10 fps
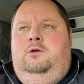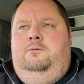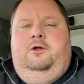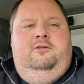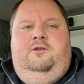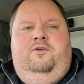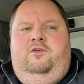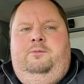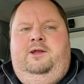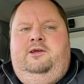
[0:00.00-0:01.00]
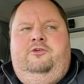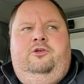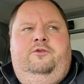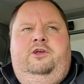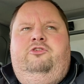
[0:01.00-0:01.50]
not into the 50p
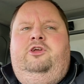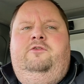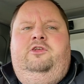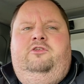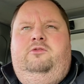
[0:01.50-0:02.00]
territory, I think it's just over